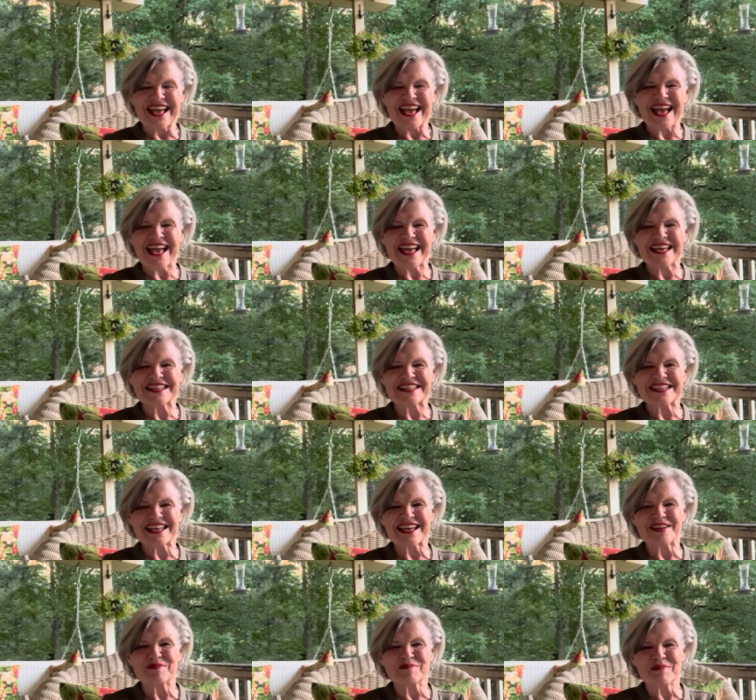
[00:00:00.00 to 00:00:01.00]
and
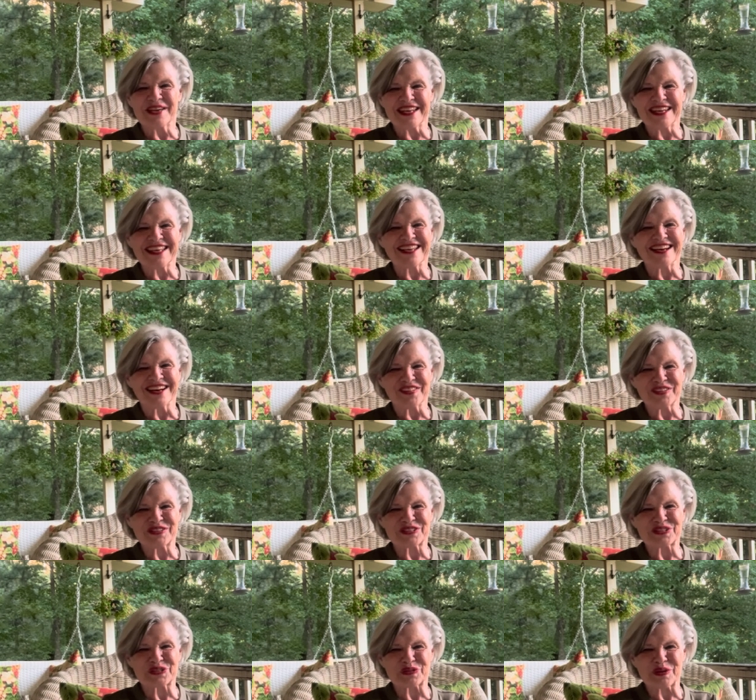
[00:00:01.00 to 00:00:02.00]
many other
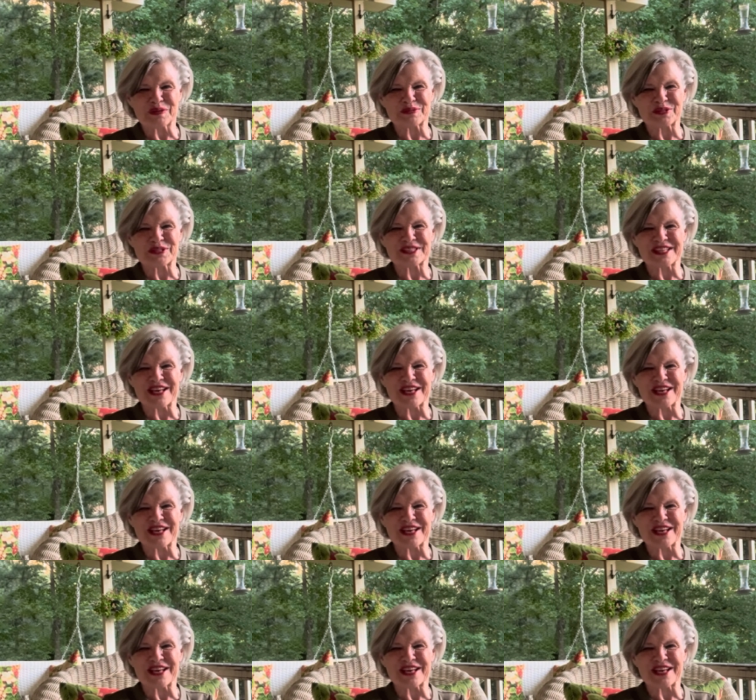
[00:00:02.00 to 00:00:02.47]
scriptures